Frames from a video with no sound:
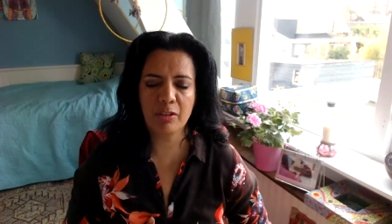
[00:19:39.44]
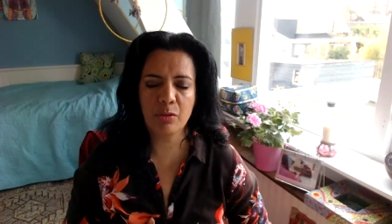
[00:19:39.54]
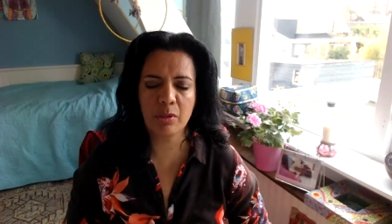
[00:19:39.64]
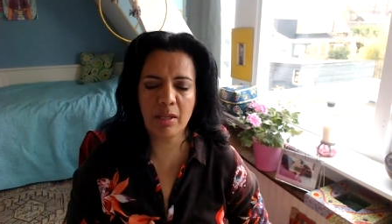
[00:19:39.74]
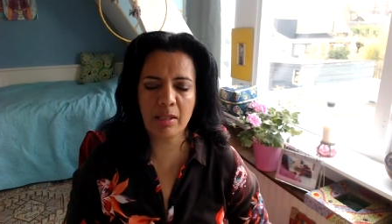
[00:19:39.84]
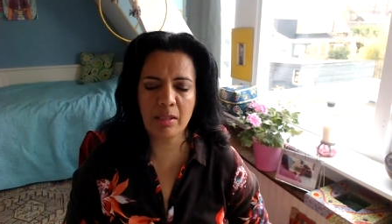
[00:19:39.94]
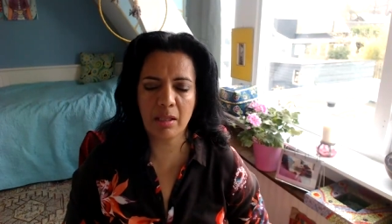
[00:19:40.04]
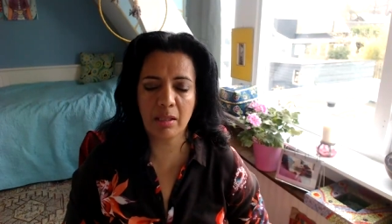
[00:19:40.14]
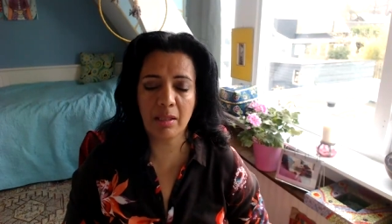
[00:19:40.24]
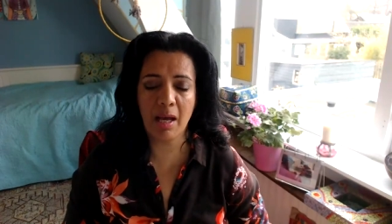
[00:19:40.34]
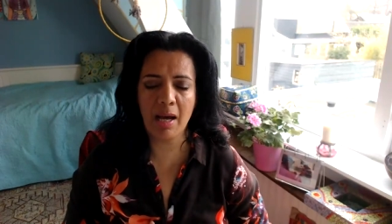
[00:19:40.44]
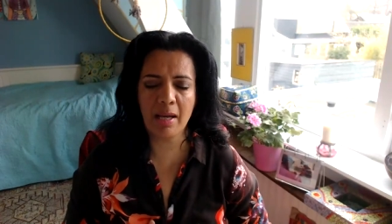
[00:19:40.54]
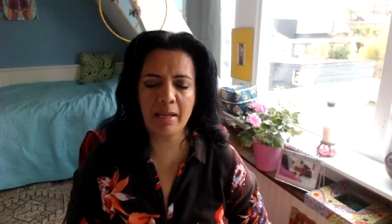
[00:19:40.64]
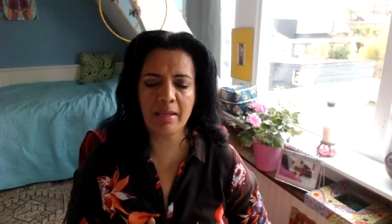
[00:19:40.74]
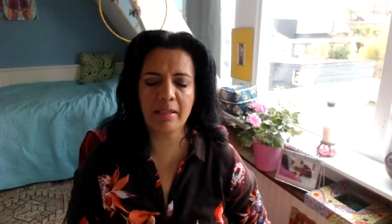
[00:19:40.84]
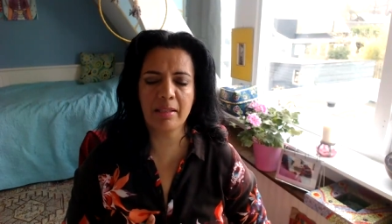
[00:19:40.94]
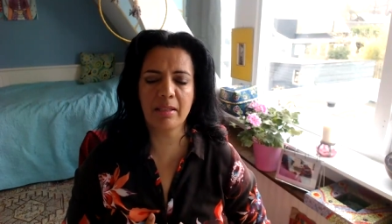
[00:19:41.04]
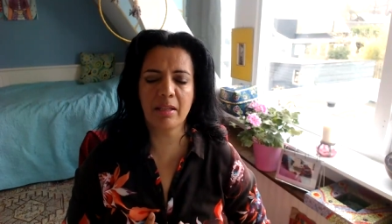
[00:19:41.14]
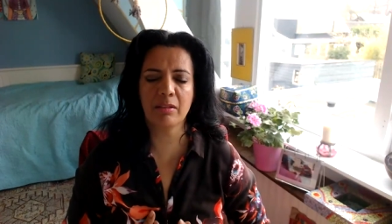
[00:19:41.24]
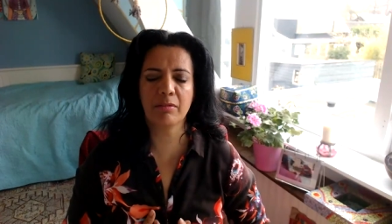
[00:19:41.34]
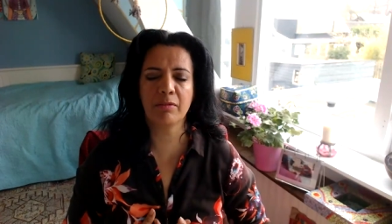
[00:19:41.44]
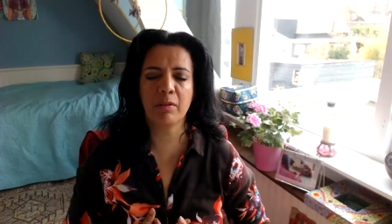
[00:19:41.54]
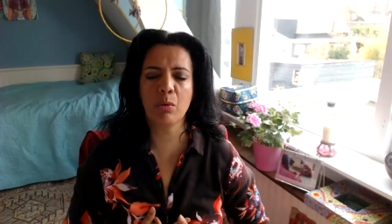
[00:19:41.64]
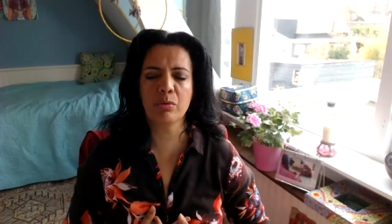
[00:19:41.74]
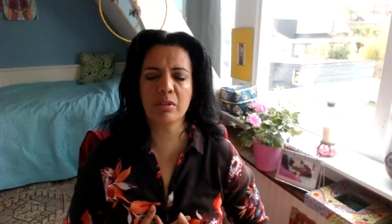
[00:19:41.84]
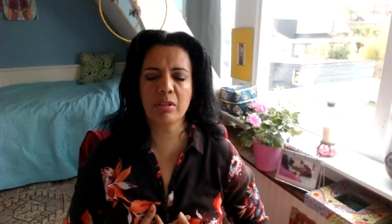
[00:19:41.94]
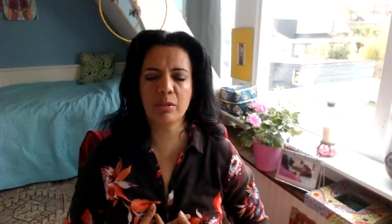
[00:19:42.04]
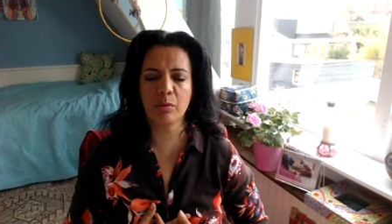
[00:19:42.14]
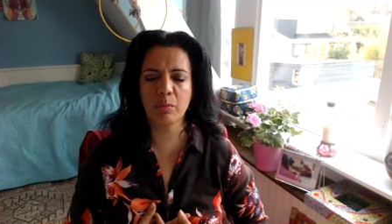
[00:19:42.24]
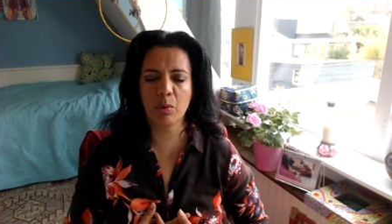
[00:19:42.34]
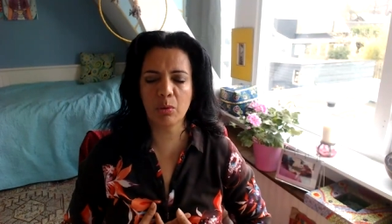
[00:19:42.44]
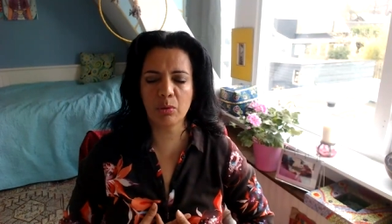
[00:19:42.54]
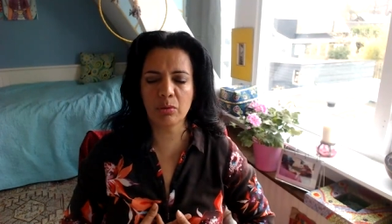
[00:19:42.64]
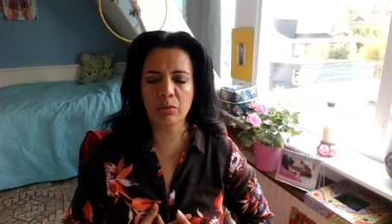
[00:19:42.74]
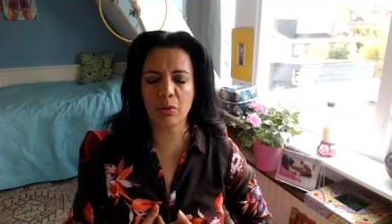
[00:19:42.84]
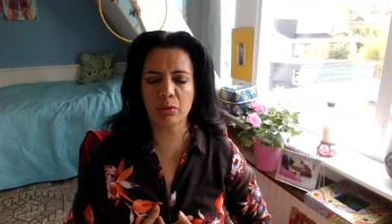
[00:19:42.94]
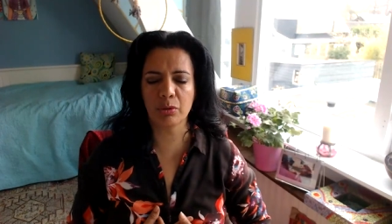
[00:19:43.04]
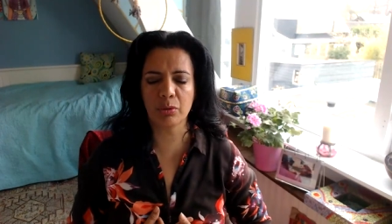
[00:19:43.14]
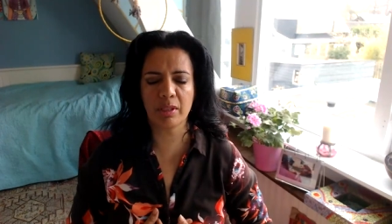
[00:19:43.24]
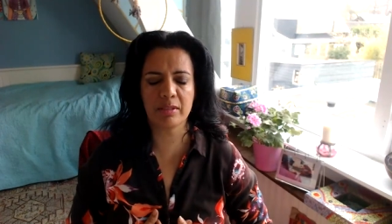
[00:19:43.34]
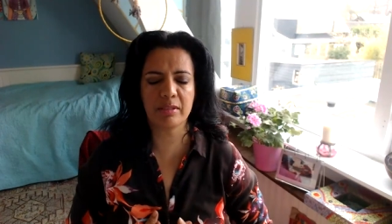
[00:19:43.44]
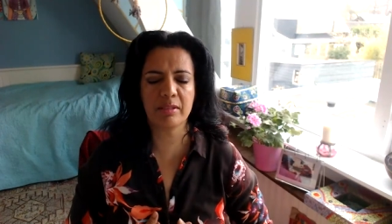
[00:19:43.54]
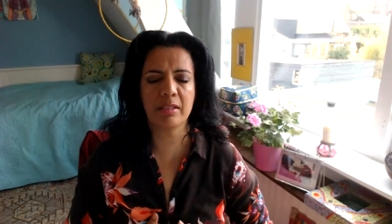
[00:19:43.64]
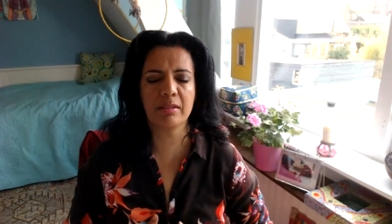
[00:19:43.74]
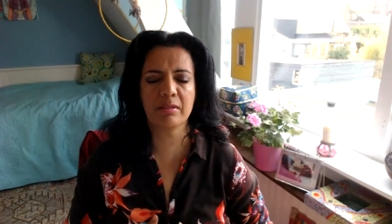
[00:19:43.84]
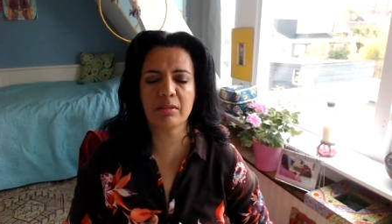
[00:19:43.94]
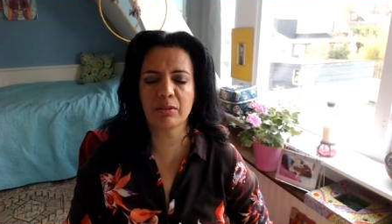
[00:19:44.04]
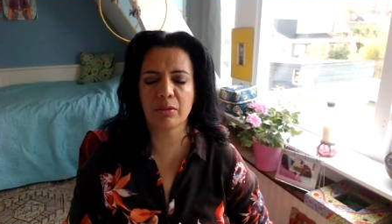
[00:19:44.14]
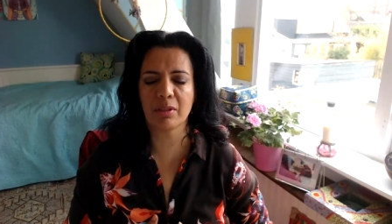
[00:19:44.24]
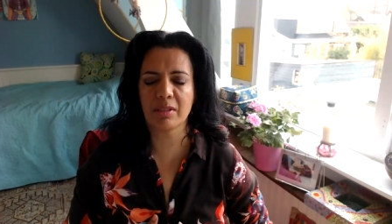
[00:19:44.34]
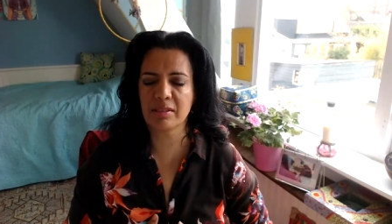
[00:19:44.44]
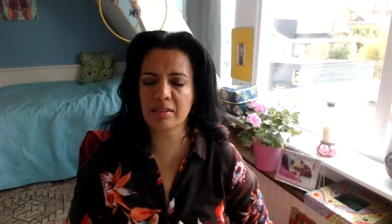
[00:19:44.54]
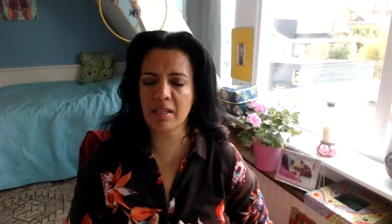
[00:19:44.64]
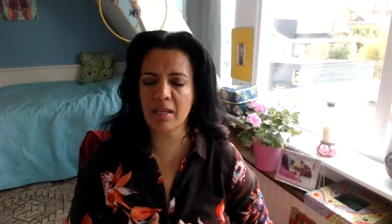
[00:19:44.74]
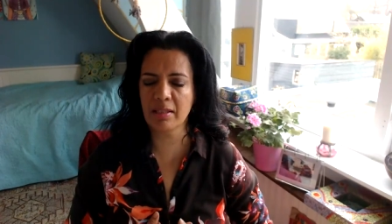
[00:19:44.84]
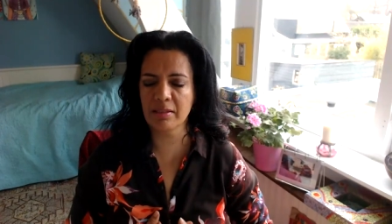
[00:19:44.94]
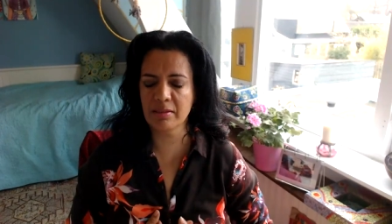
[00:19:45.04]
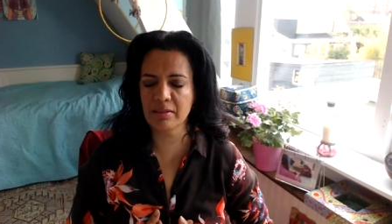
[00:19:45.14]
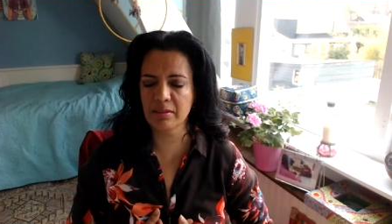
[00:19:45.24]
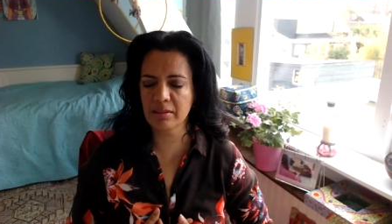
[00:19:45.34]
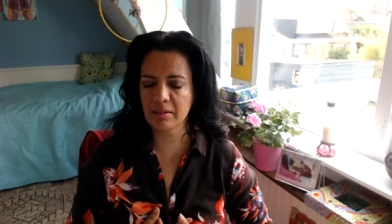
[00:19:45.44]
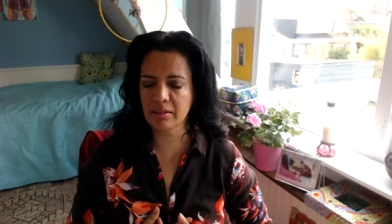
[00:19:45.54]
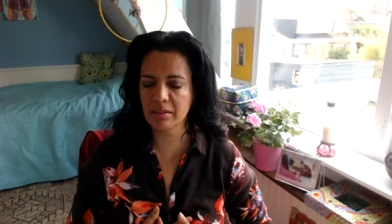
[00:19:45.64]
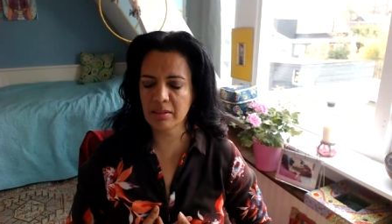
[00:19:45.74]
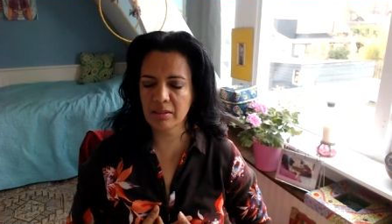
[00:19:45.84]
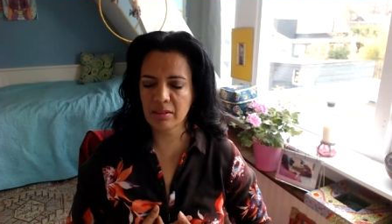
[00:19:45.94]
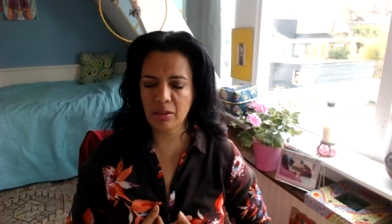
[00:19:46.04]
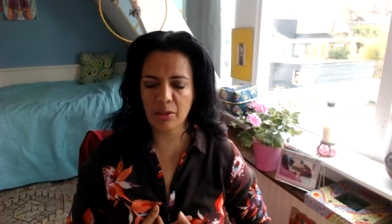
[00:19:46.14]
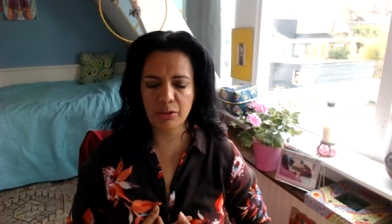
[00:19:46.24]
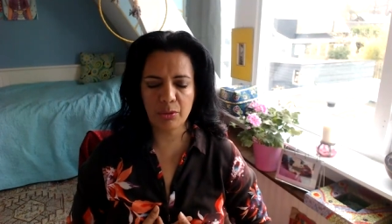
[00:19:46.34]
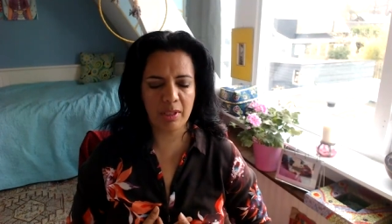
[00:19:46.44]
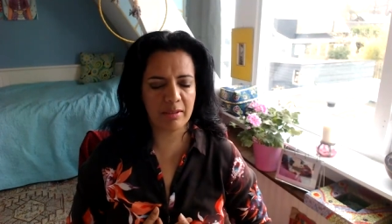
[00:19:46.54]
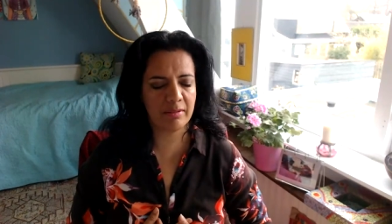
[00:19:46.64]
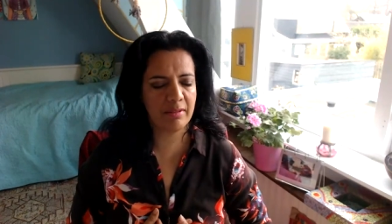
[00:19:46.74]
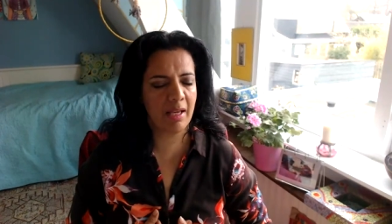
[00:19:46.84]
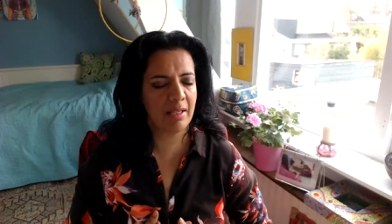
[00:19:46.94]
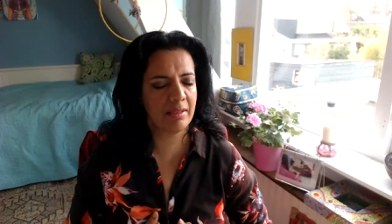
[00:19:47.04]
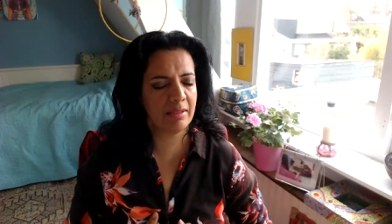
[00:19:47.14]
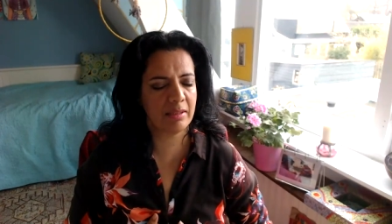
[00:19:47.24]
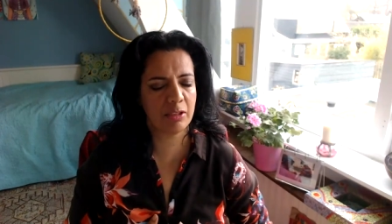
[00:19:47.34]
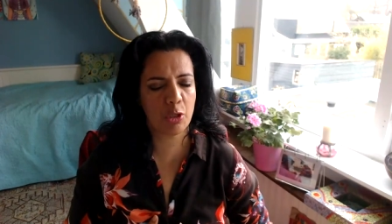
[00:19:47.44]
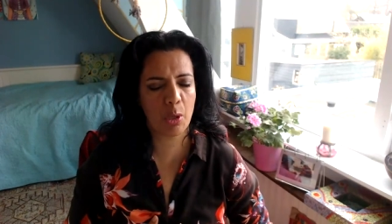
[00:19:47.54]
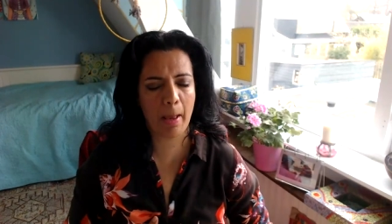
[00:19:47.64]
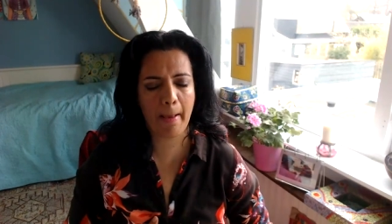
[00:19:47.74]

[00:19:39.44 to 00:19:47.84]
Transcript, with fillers: And you can lie and float in your ball, or you can sit, or you can stand, or you can dance.